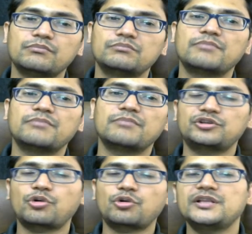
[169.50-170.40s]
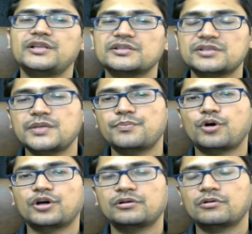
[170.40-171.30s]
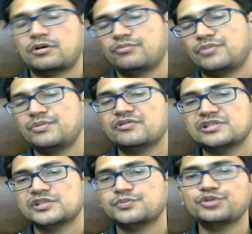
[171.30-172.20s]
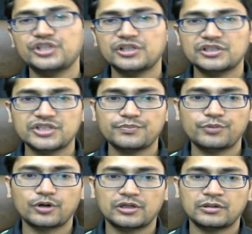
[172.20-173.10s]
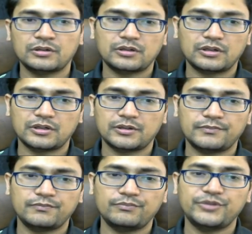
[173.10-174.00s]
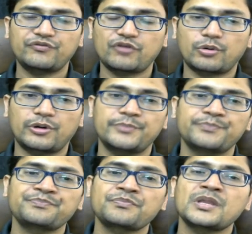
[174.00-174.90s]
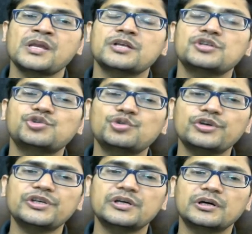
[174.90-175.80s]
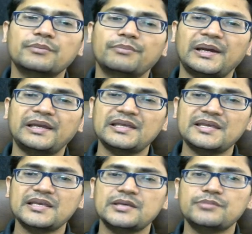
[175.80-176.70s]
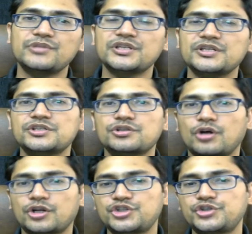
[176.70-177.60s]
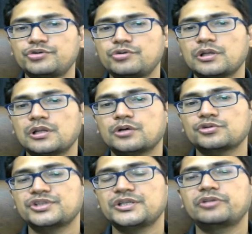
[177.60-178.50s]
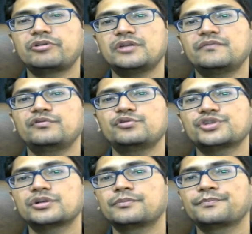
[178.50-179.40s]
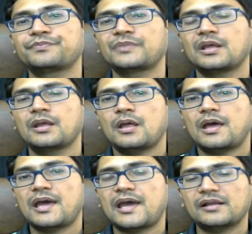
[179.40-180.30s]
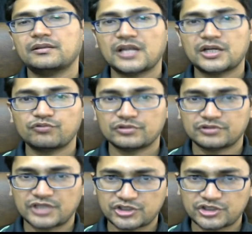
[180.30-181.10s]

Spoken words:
by throwing the c pawn, or maybe you're just pushing the c pawn bit forward. So here my aim is not to allow c3 in future, and that's